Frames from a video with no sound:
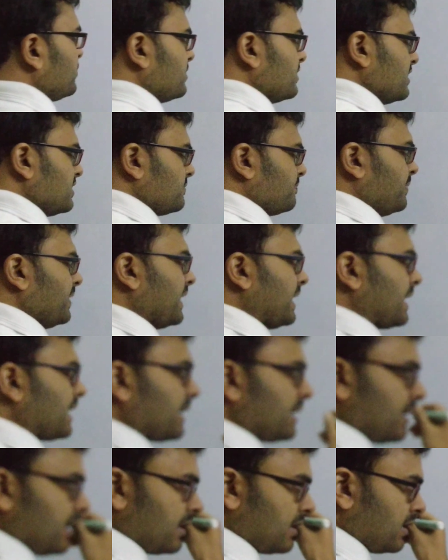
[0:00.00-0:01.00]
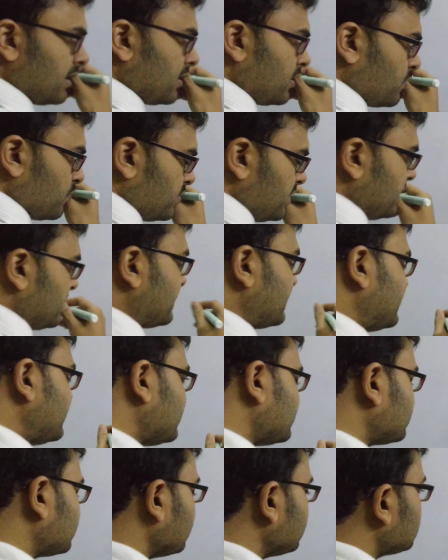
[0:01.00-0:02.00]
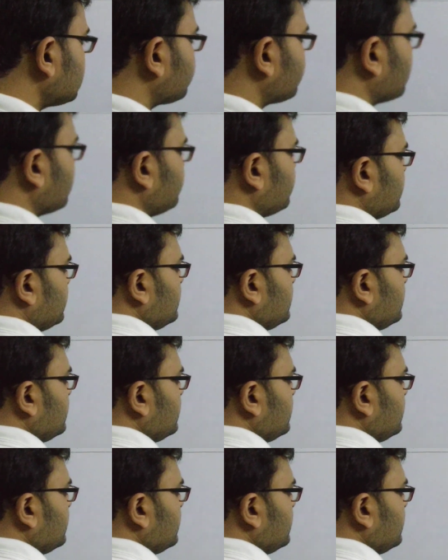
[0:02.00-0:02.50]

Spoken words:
with respect to the distance from